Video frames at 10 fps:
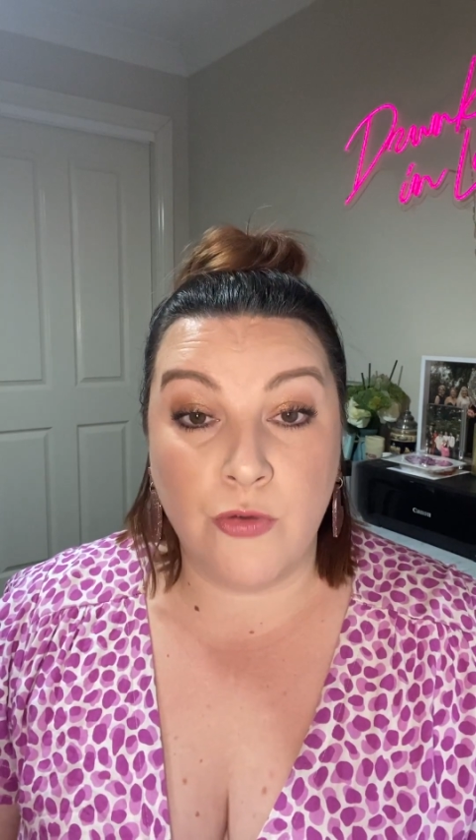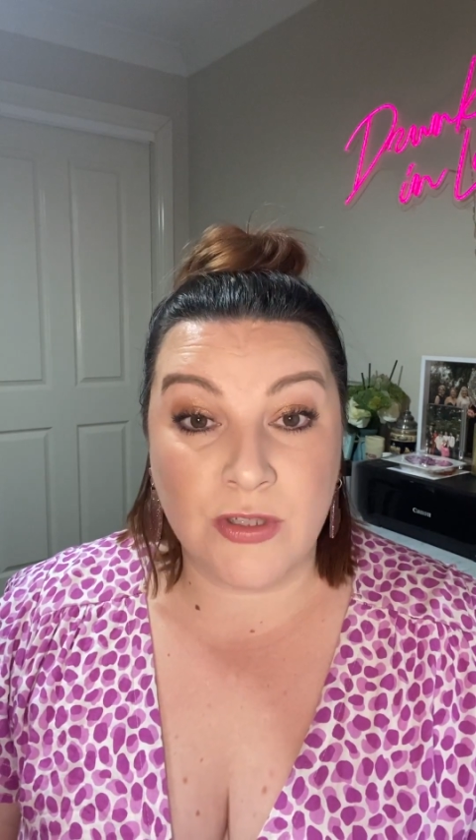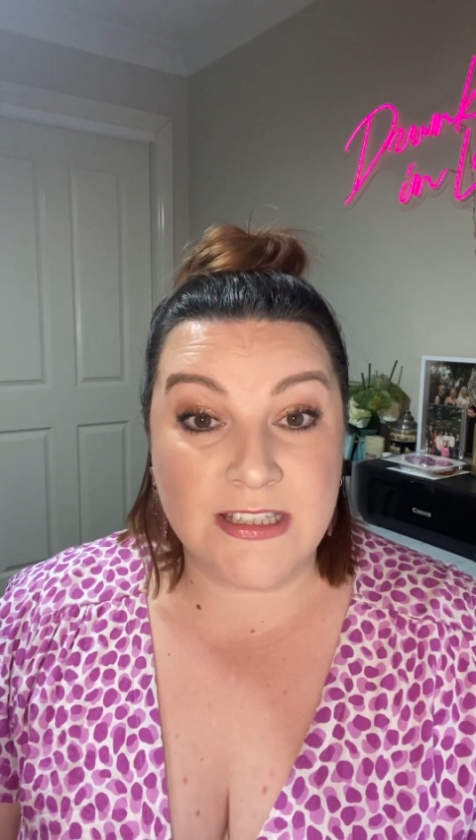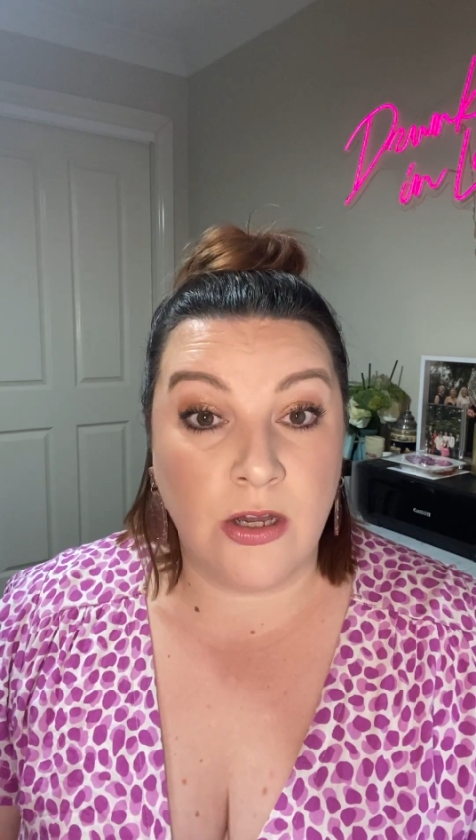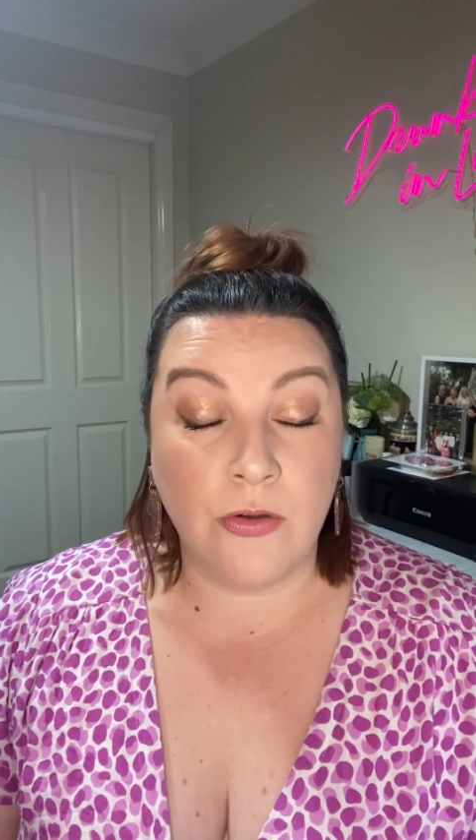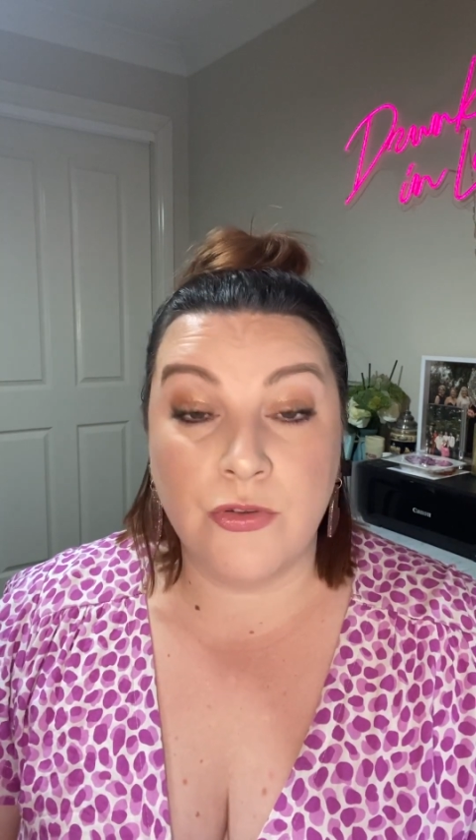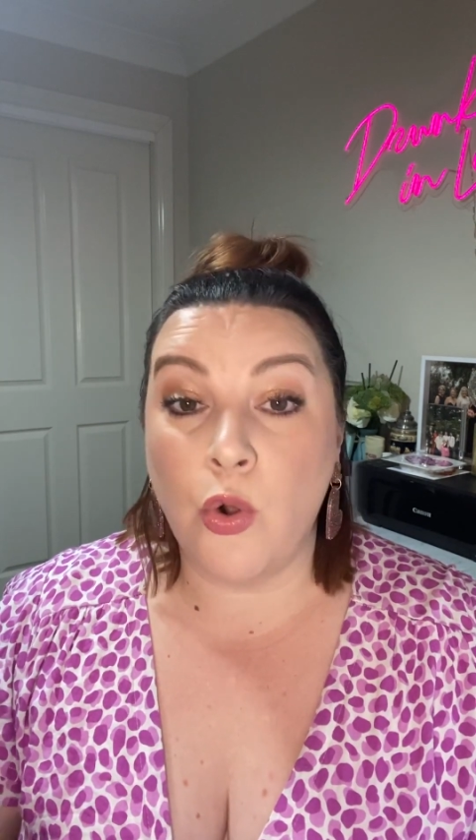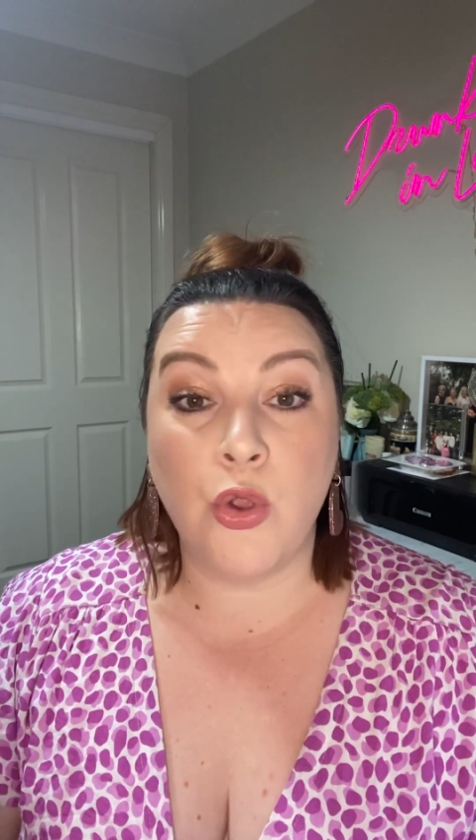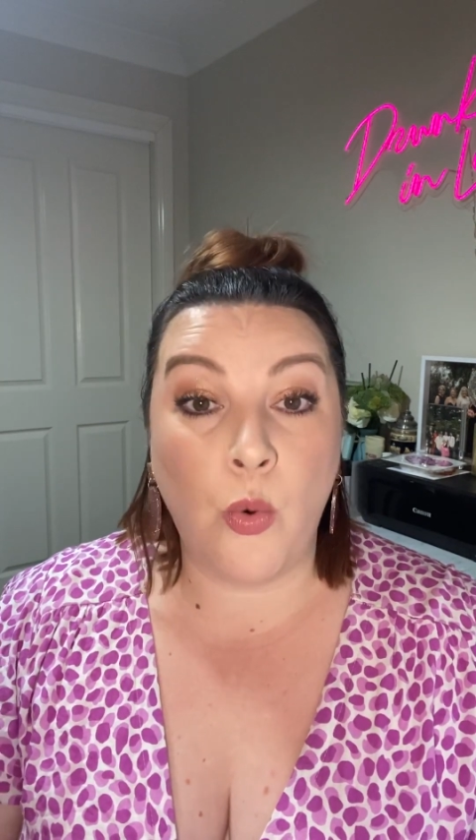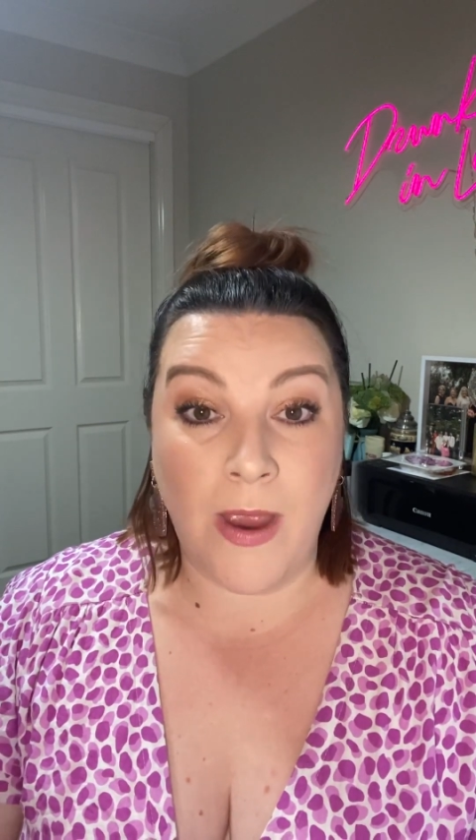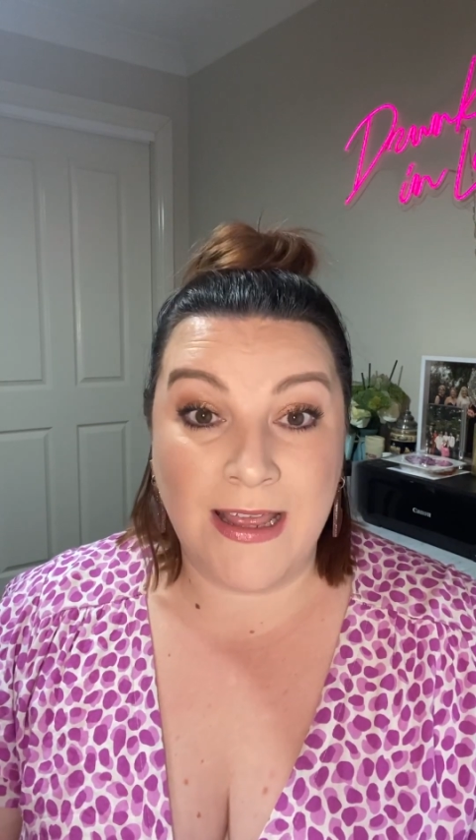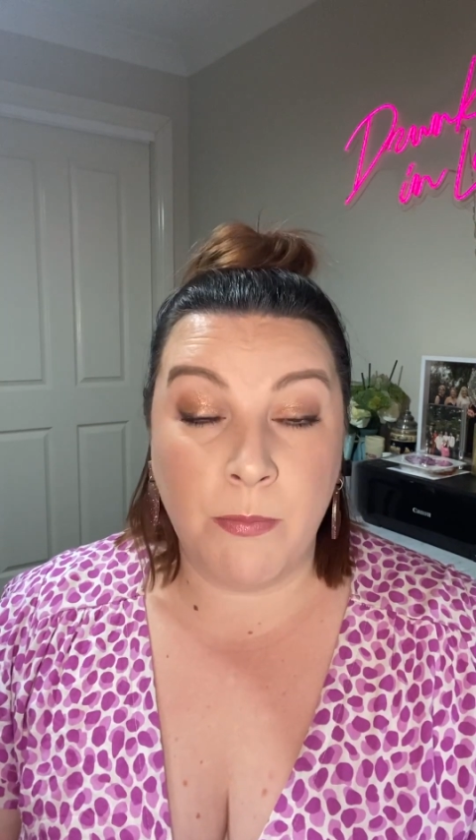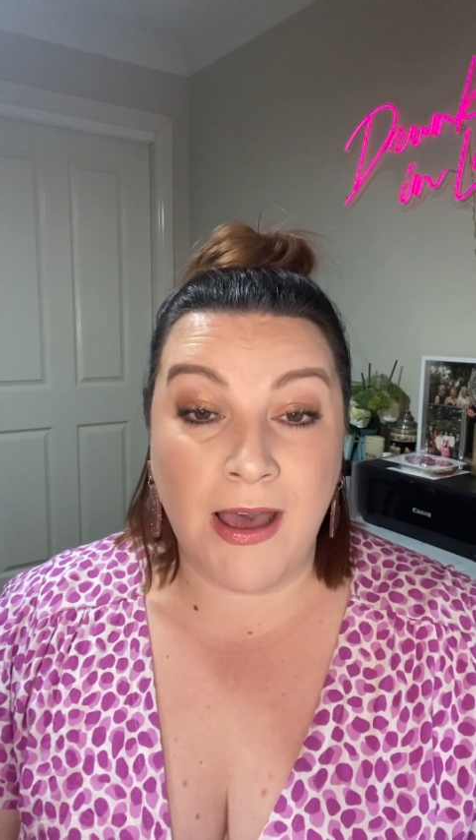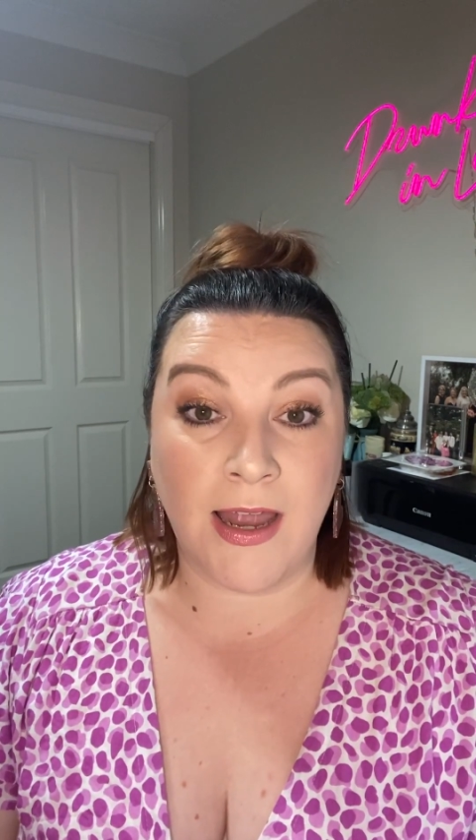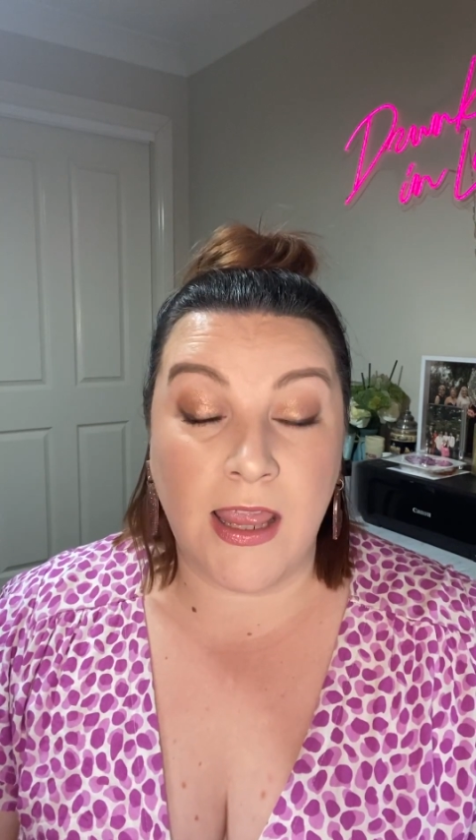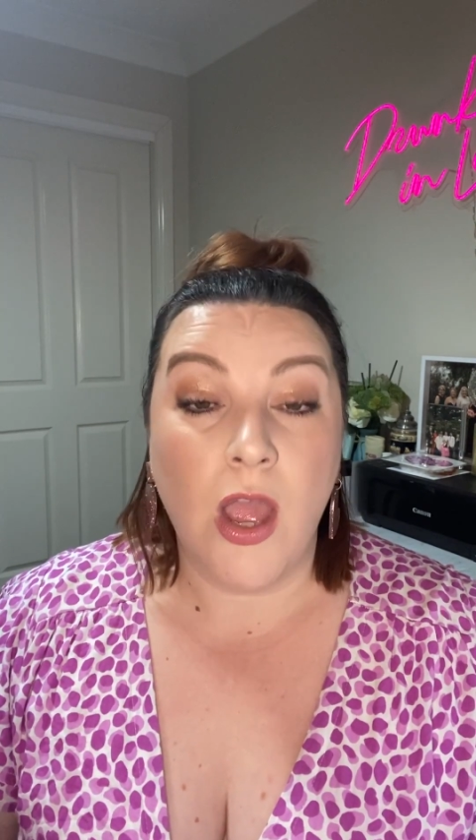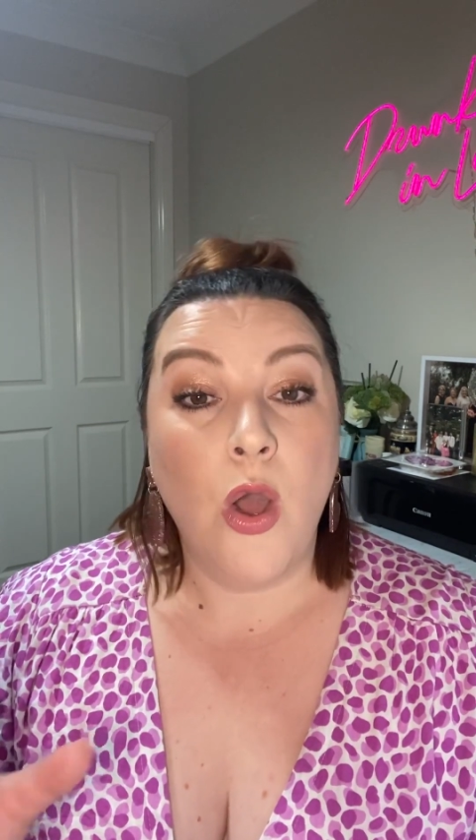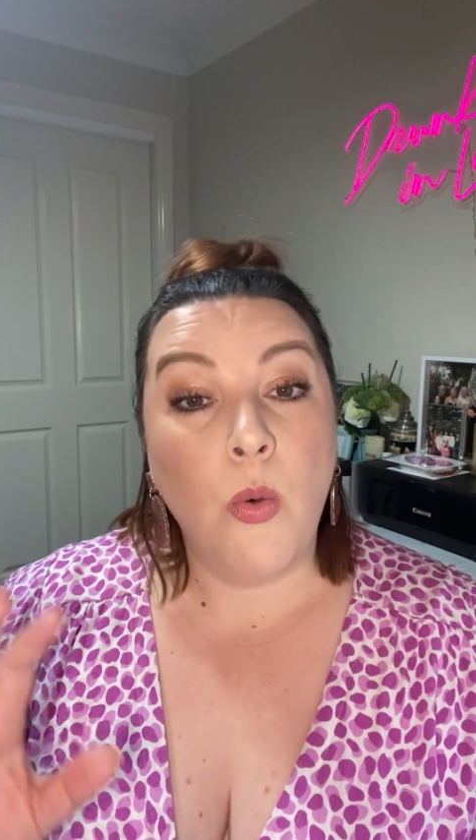yourselves or your wedding party